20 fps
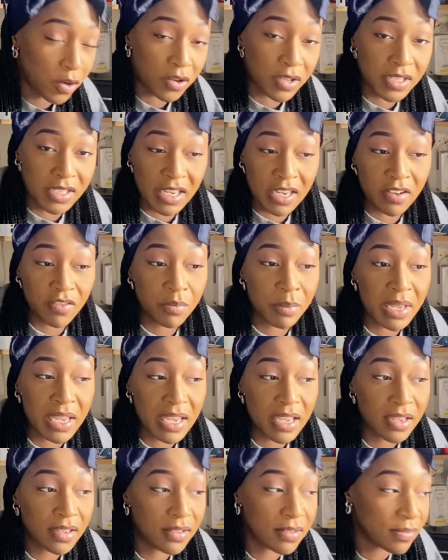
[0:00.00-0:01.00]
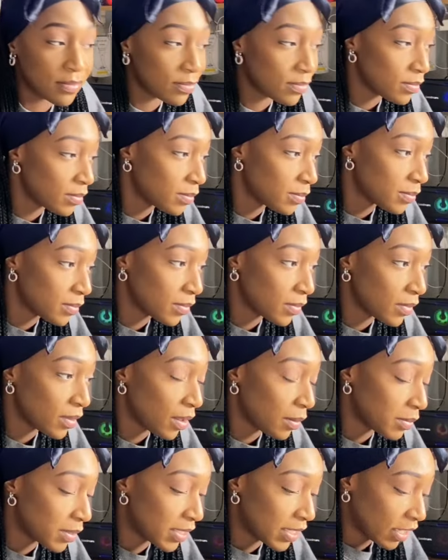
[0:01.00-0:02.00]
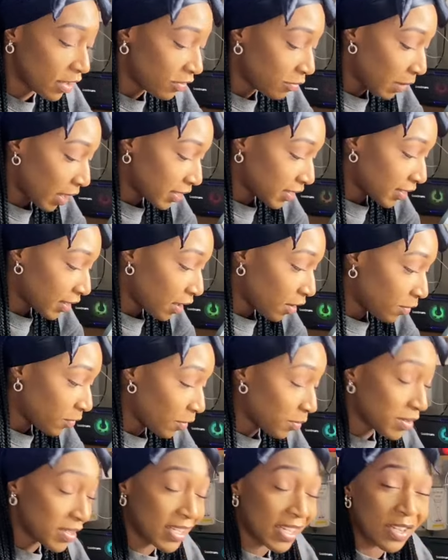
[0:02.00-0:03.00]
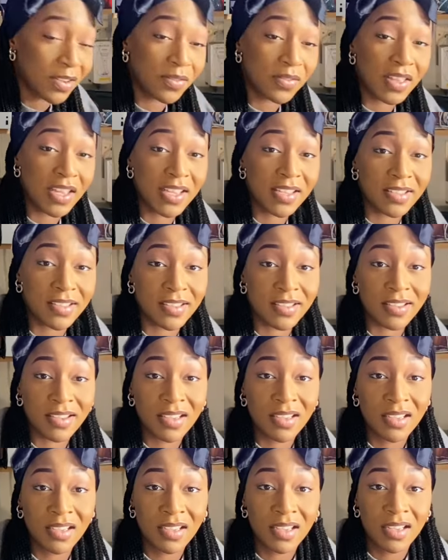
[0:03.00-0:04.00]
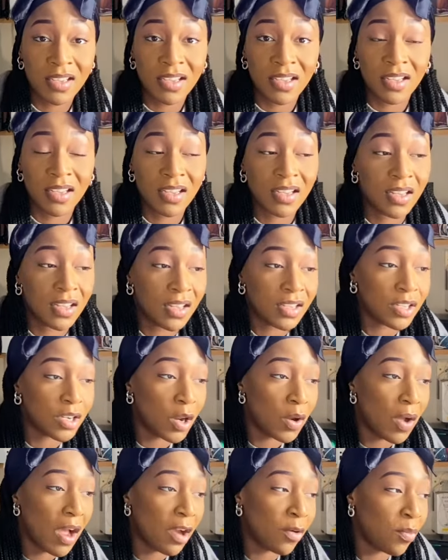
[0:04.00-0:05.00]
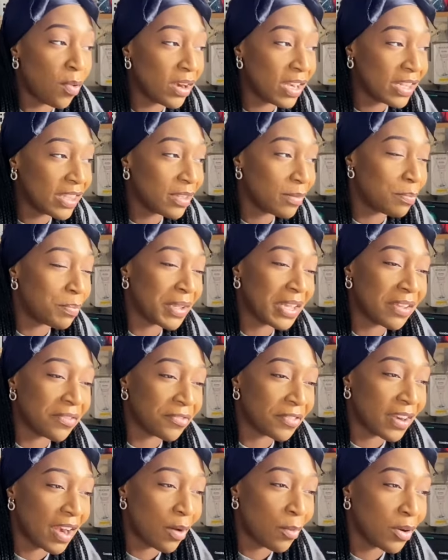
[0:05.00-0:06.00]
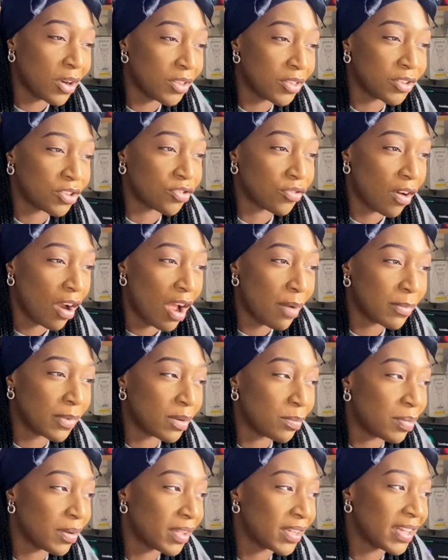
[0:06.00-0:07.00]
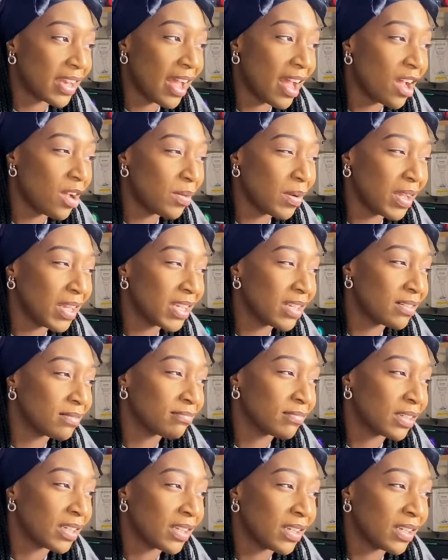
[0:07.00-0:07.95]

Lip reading: know you're sick of me. I'm sick of myself. I'm sick of this. You know, I wanted the beef and I wanted the drama, but now I'm